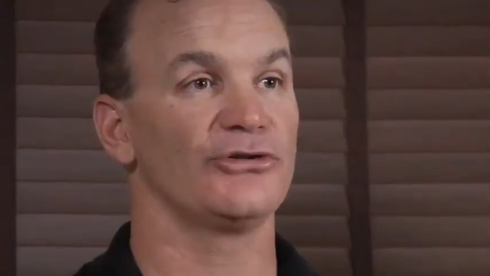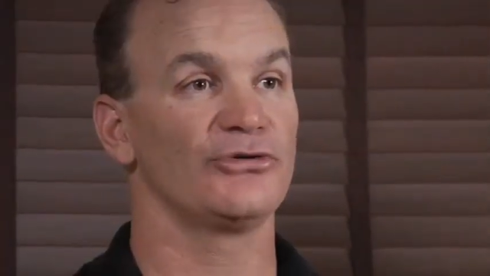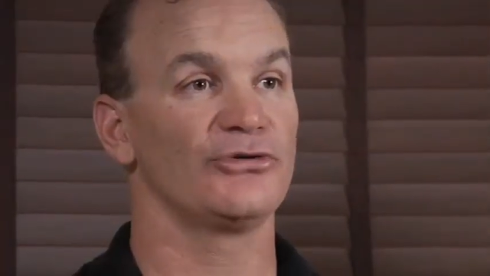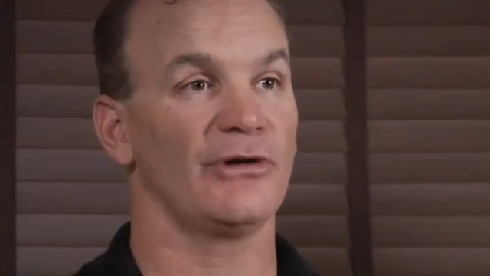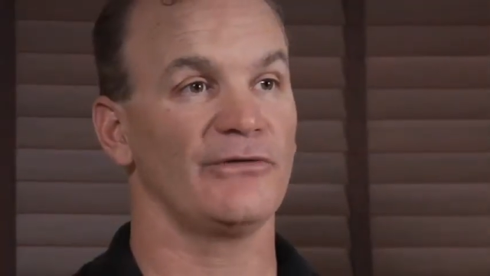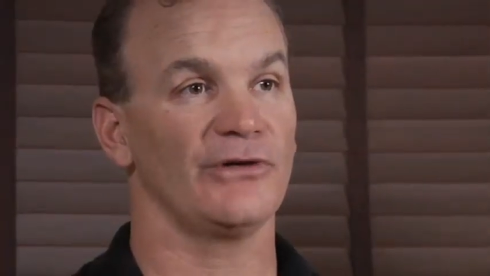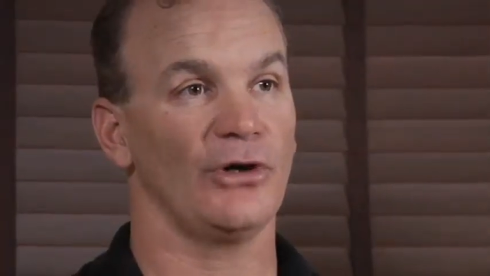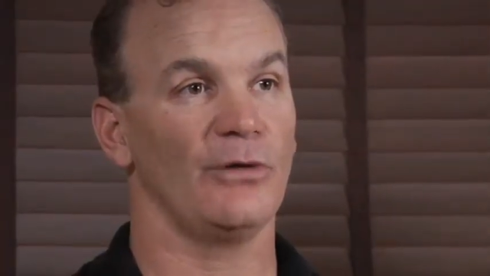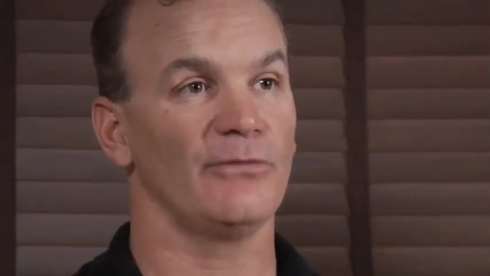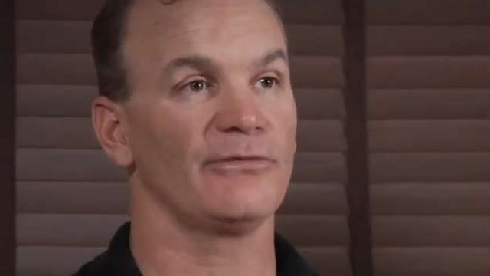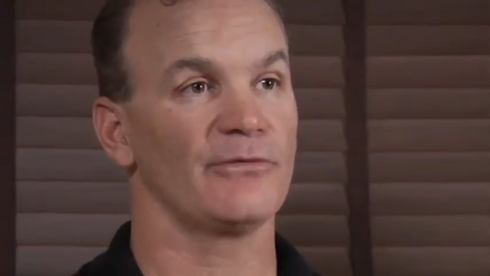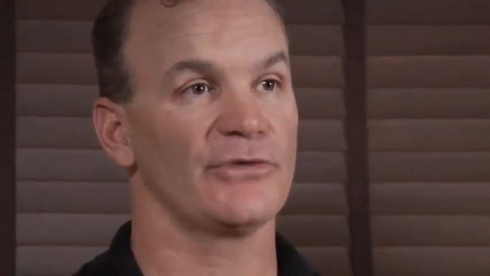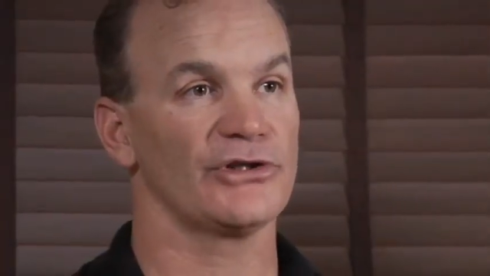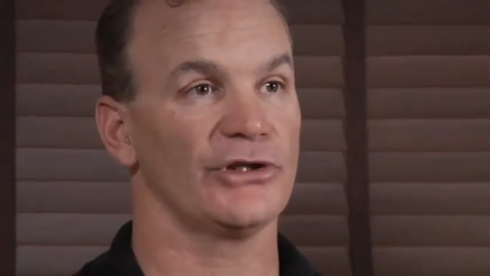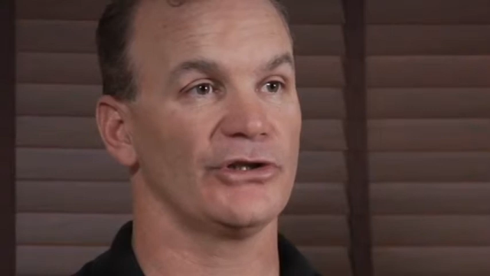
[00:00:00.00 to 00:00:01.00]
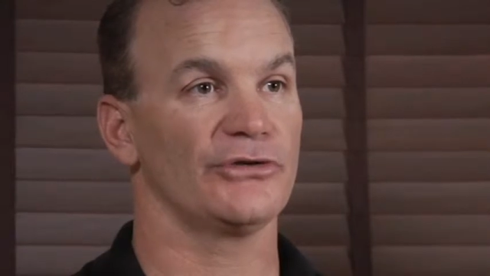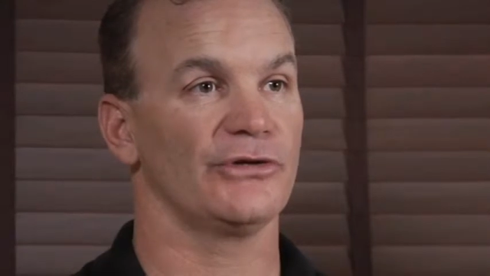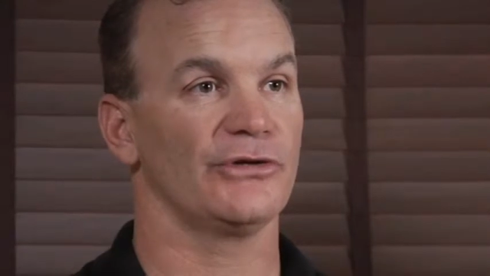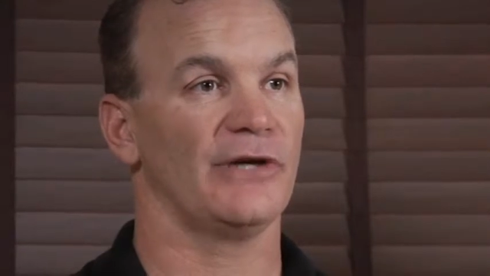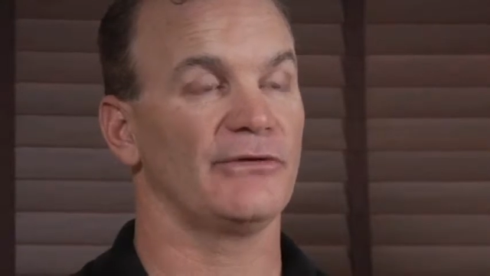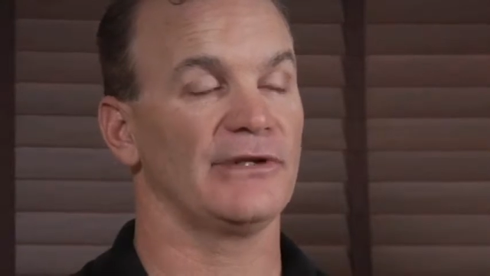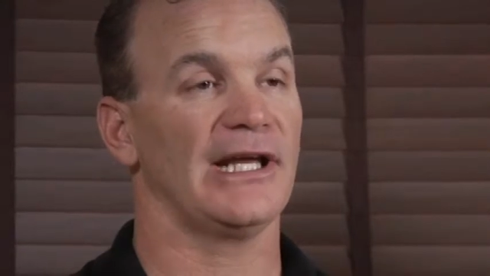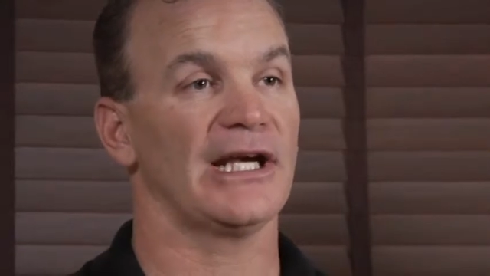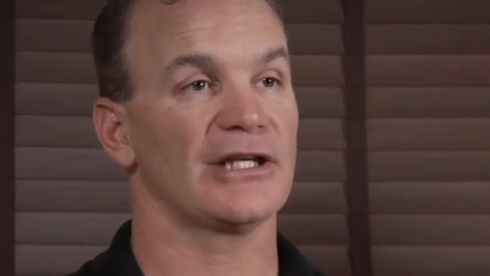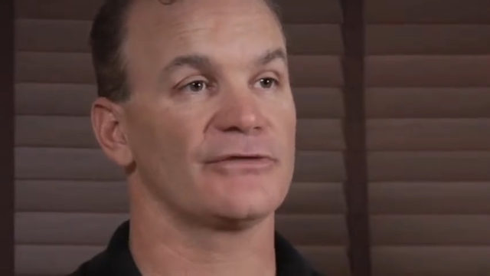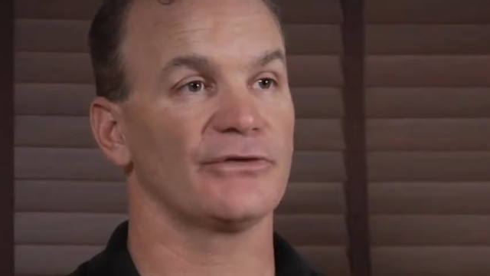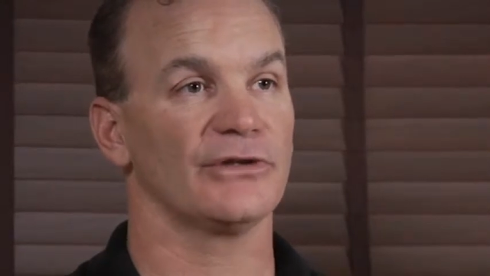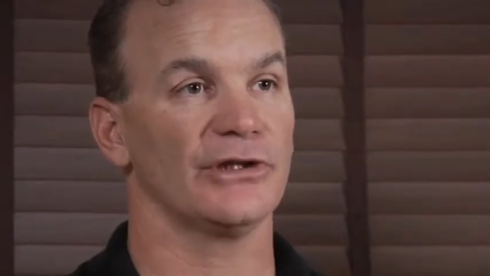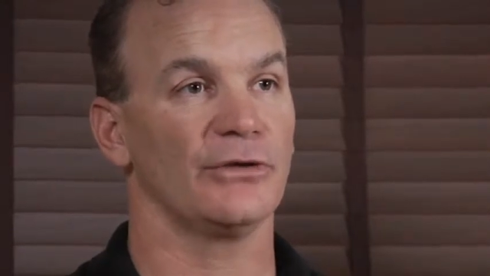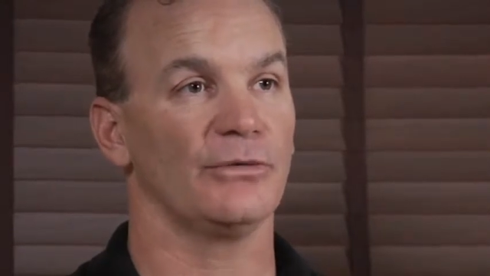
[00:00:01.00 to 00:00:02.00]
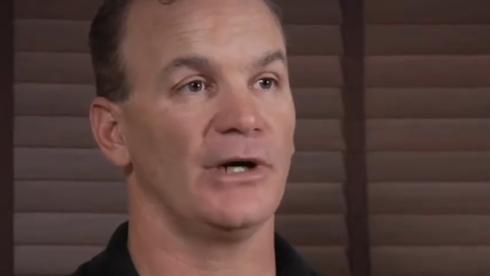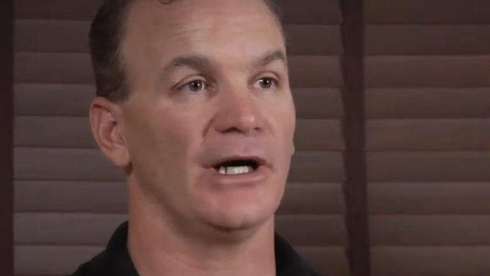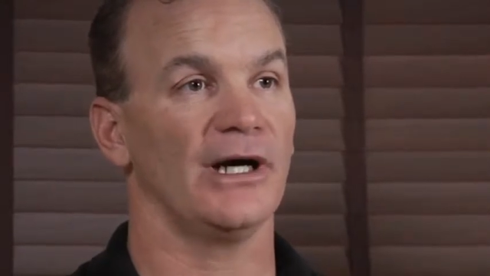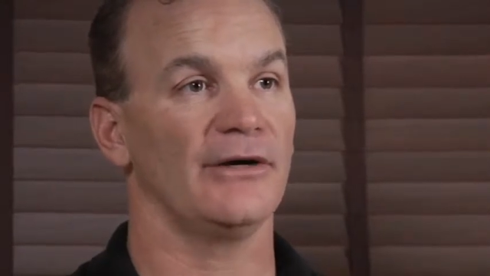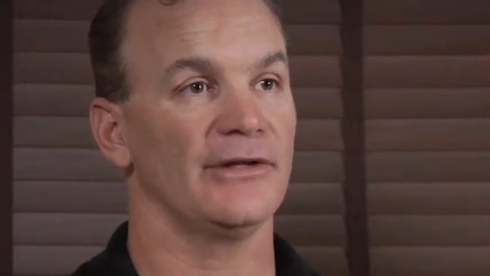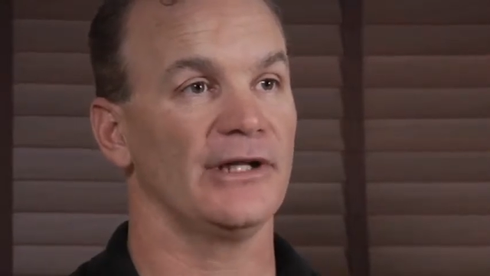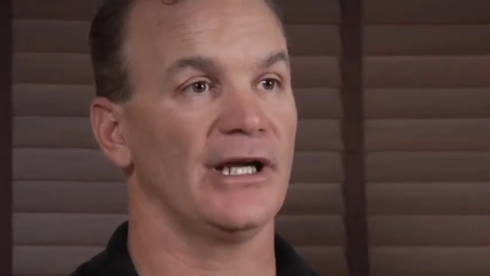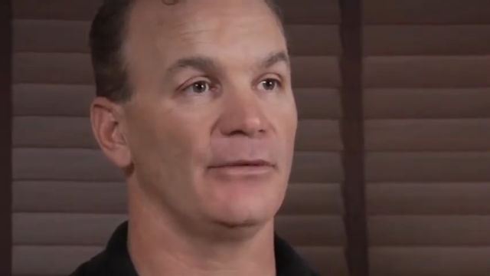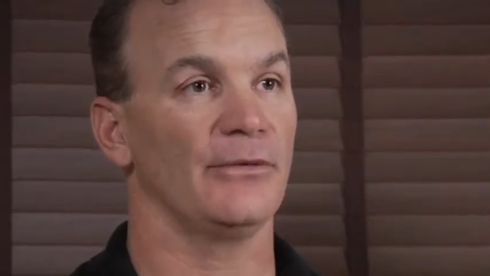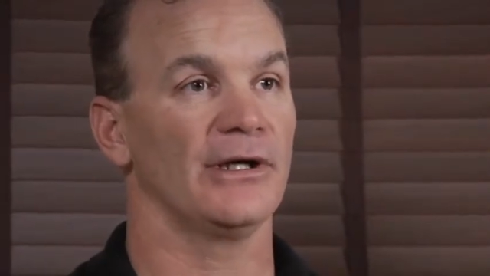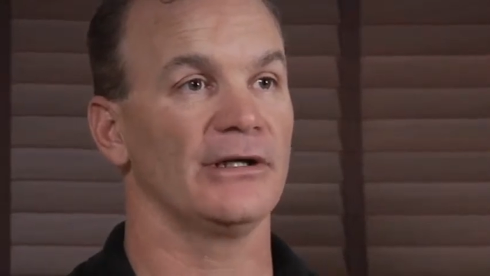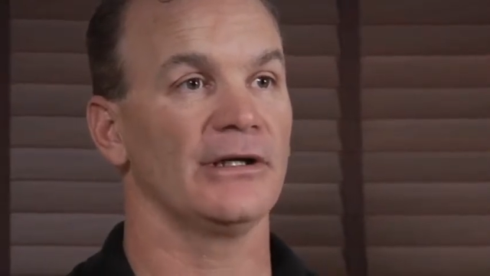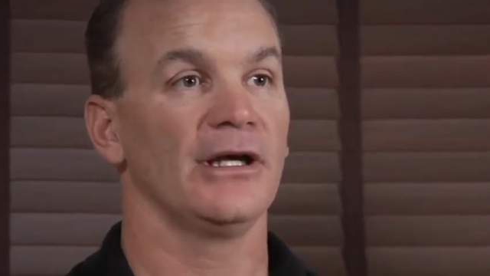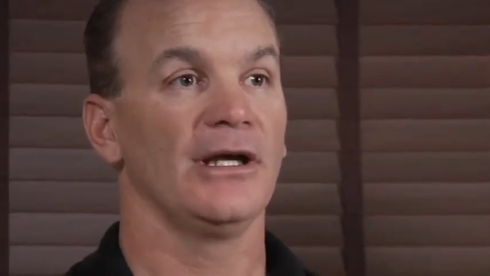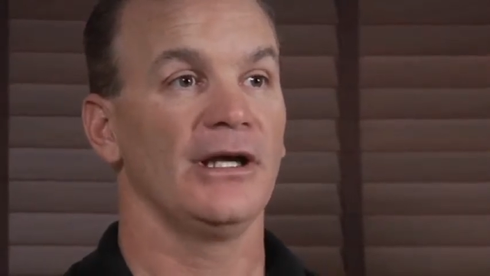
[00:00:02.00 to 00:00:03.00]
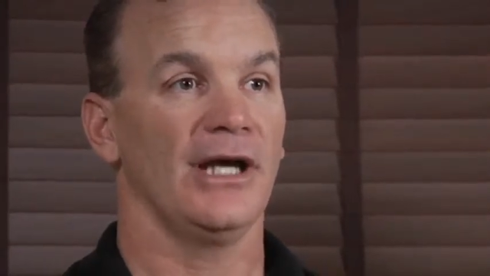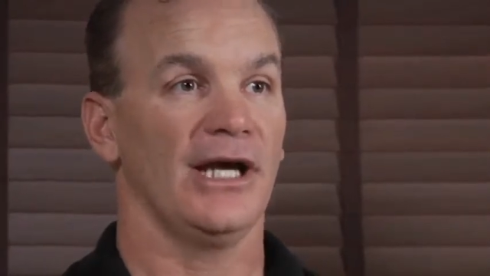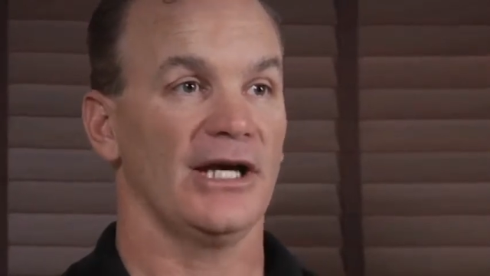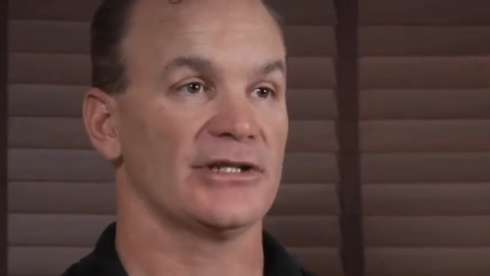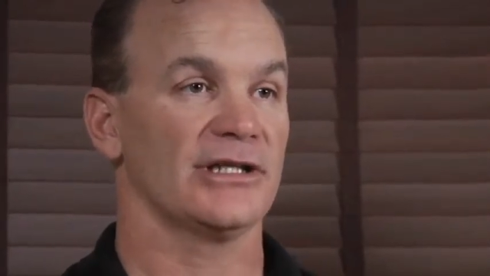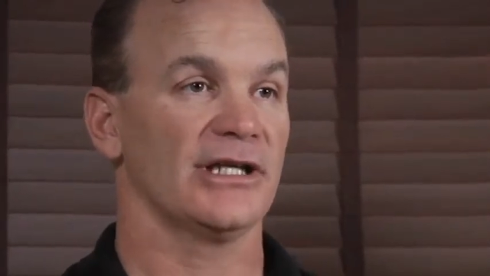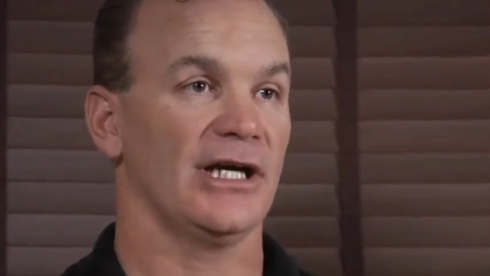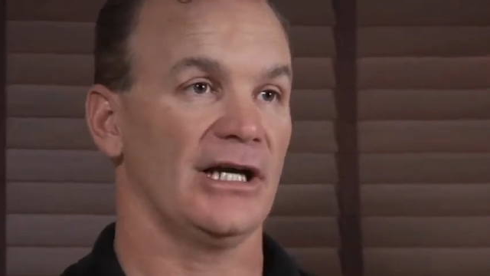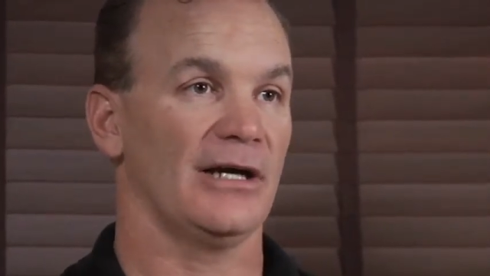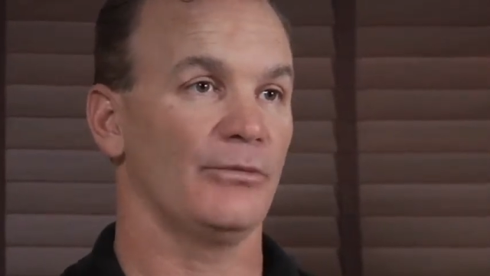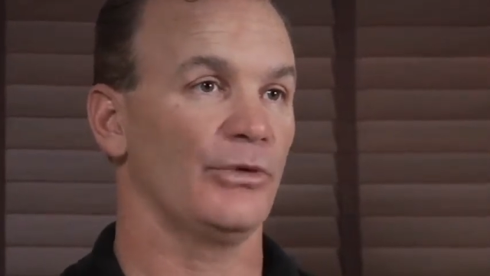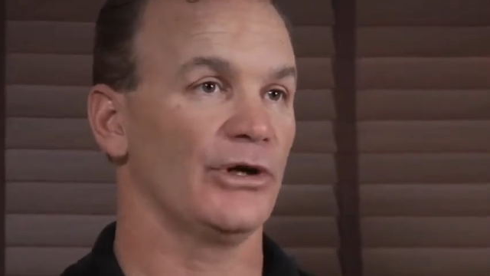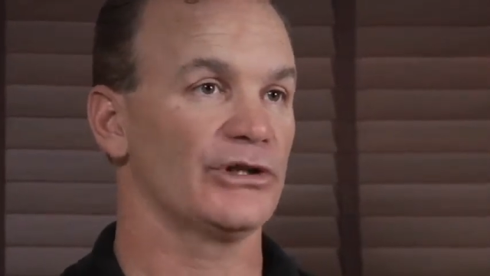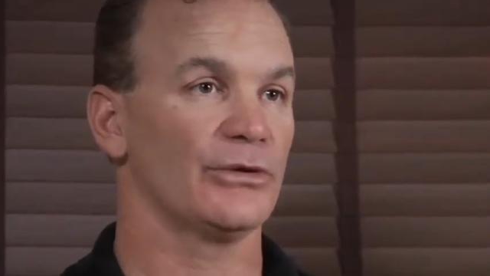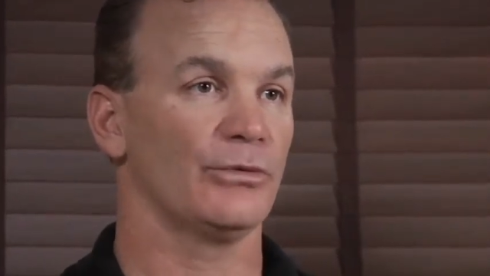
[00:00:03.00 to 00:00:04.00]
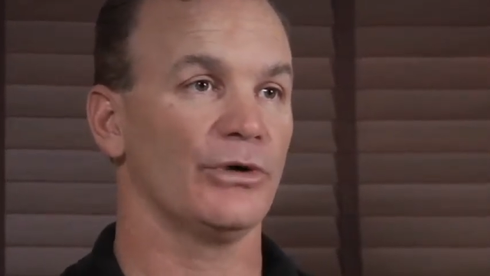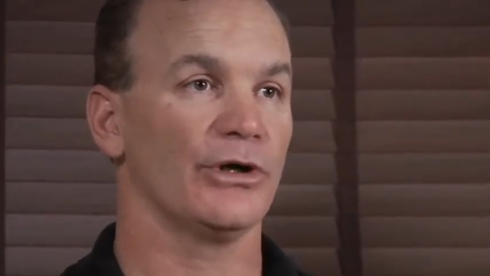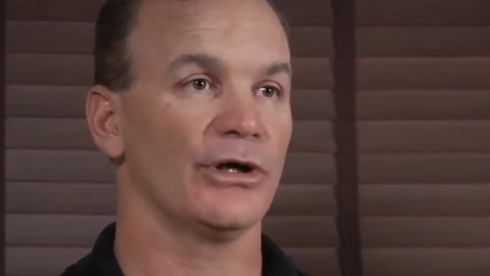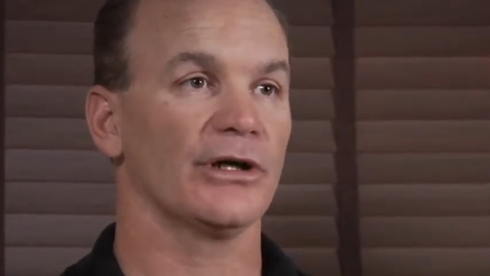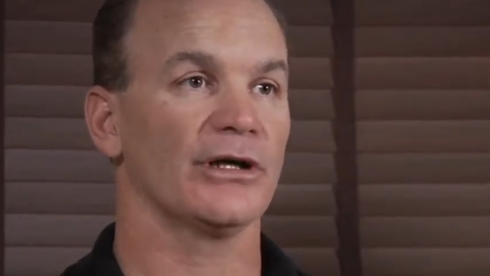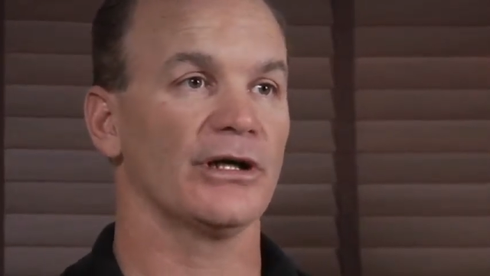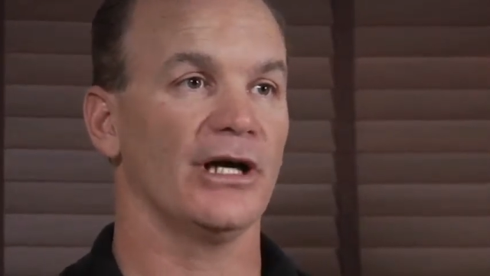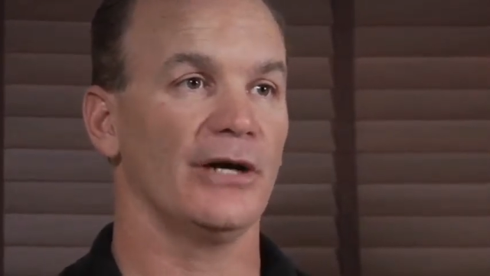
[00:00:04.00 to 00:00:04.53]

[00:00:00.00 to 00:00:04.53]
driven home from the surgery, I relaxed for a little while, and then I actually got up, went to work.